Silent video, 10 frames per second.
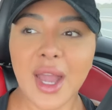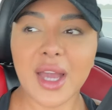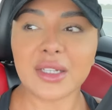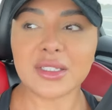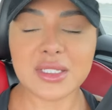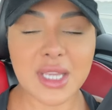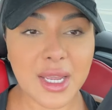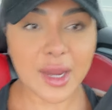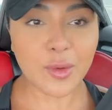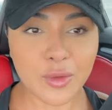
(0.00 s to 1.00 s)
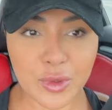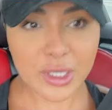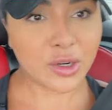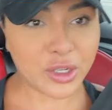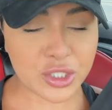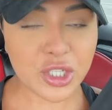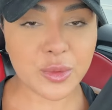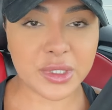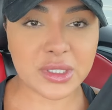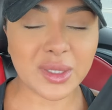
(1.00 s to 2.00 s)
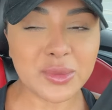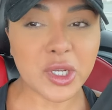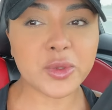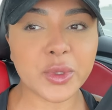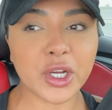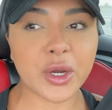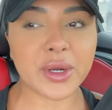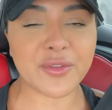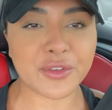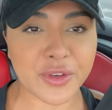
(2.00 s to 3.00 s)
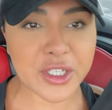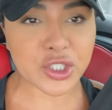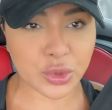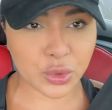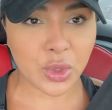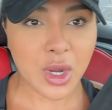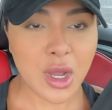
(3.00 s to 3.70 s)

And the skincare I really like too, because sometimes when I go and have a facial,